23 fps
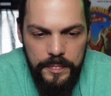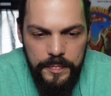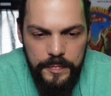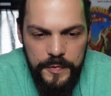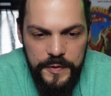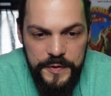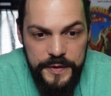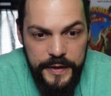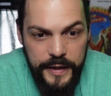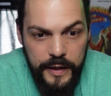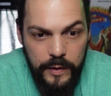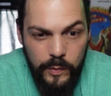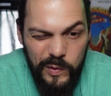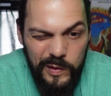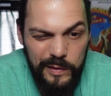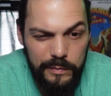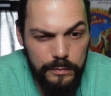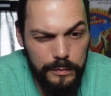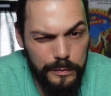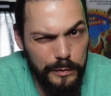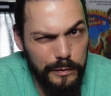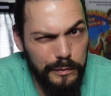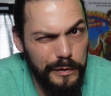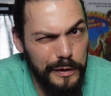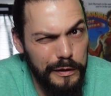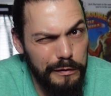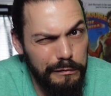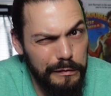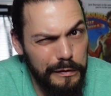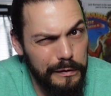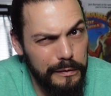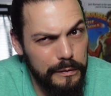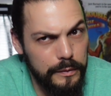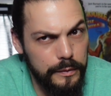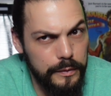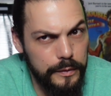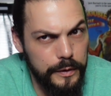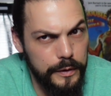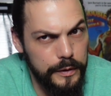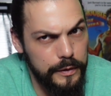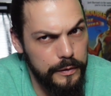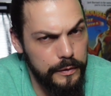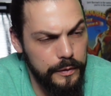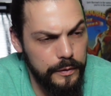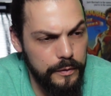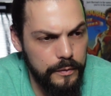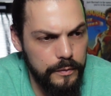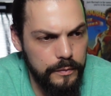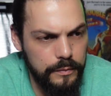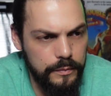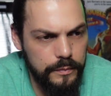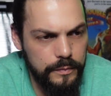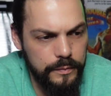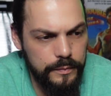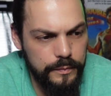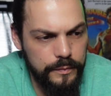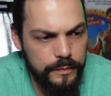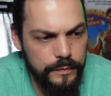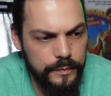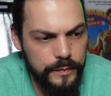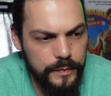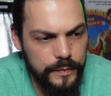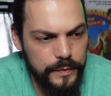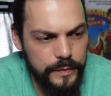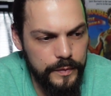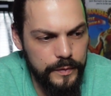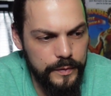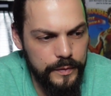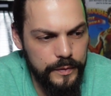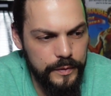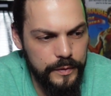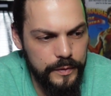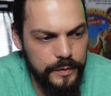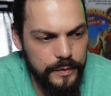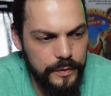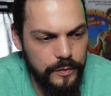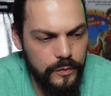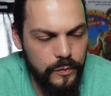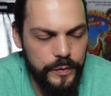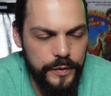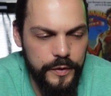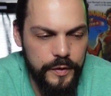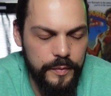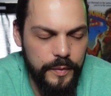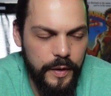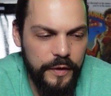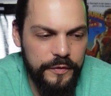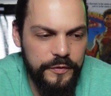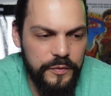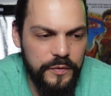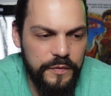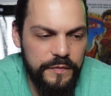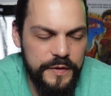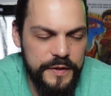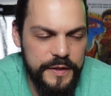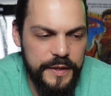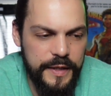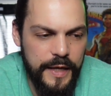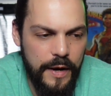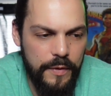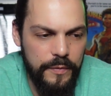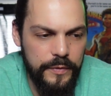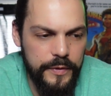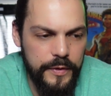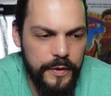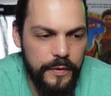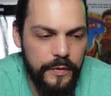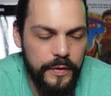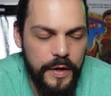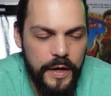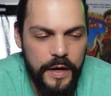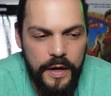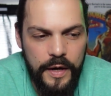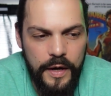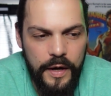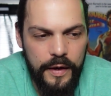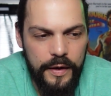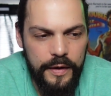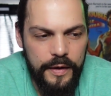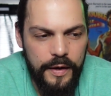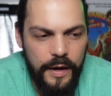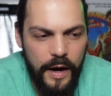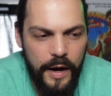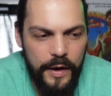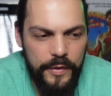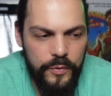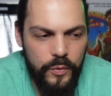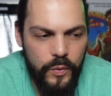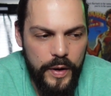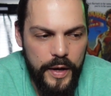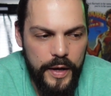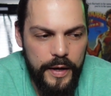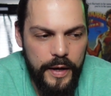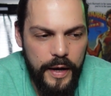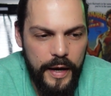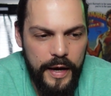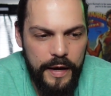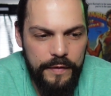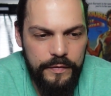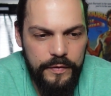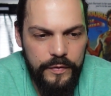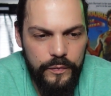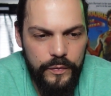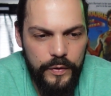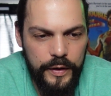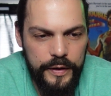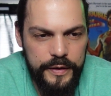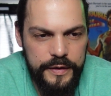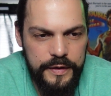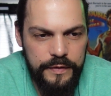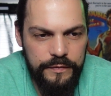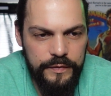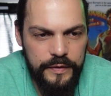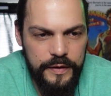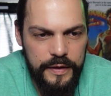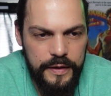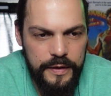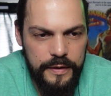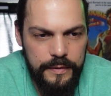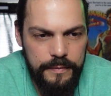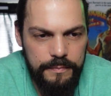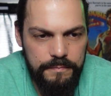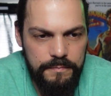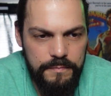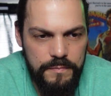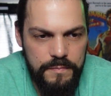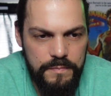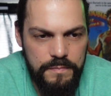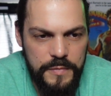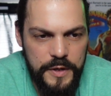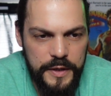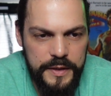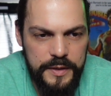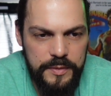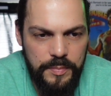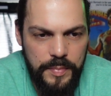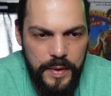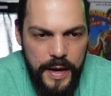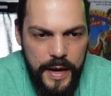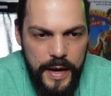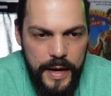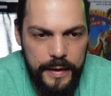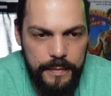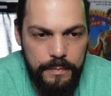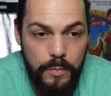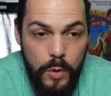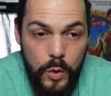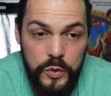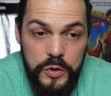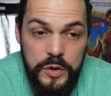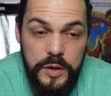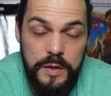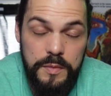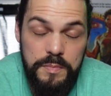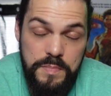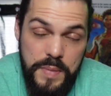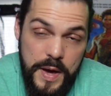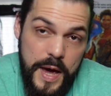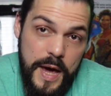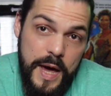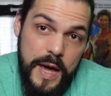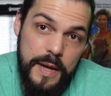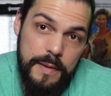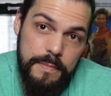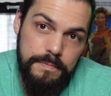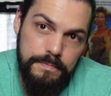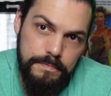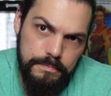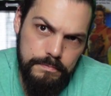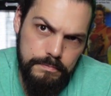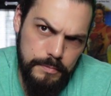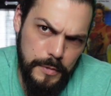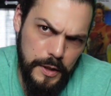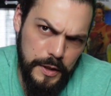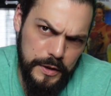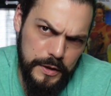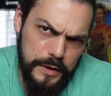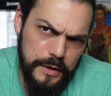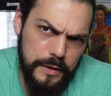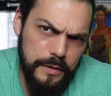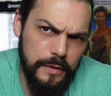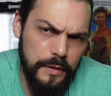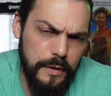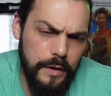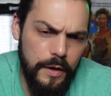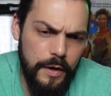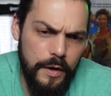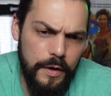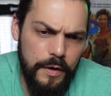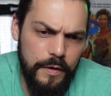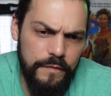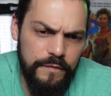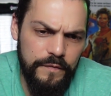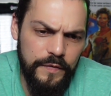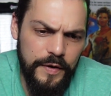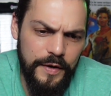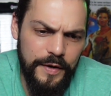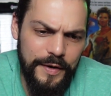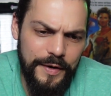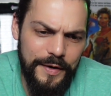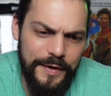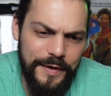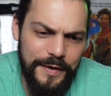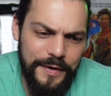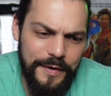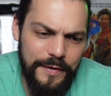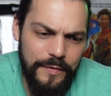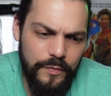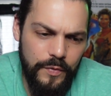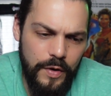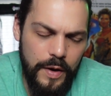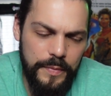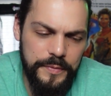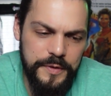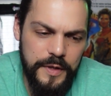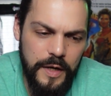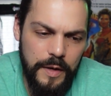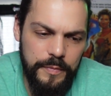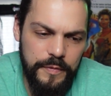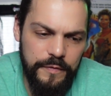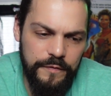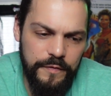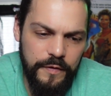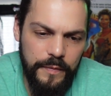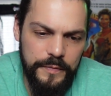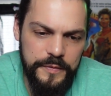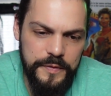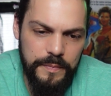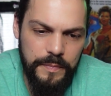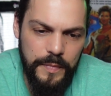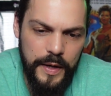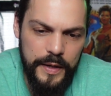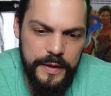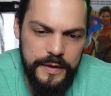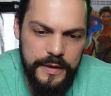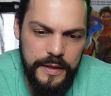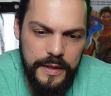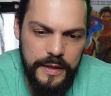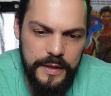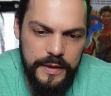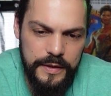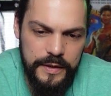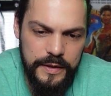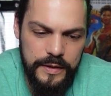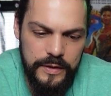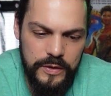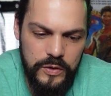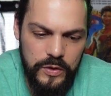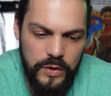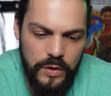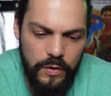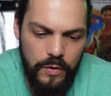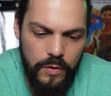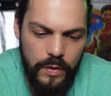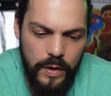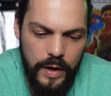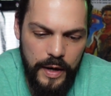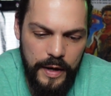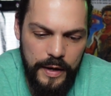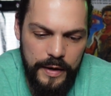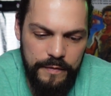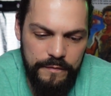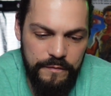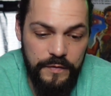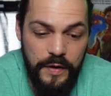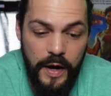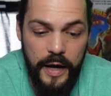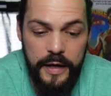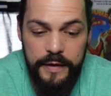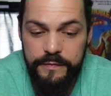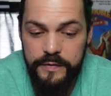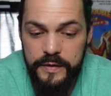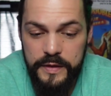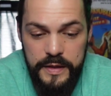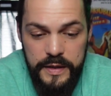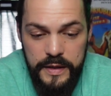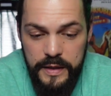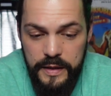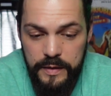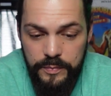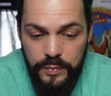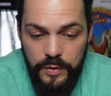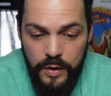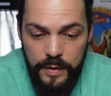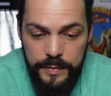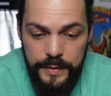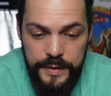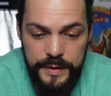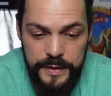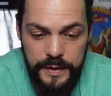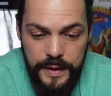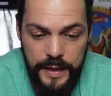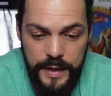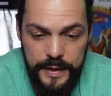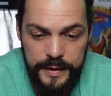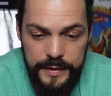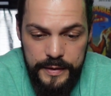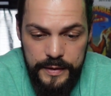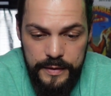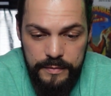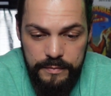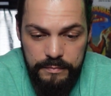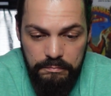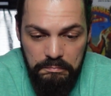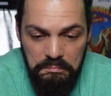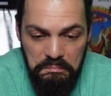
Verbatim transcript: the second one eh, gets a little, a little weird. I'll have to revisit that one though. Either way, I have a relatively mixed bag, mostly bad mixed of uh, Rob Zombie films in my taste. So I've not even seen probably his last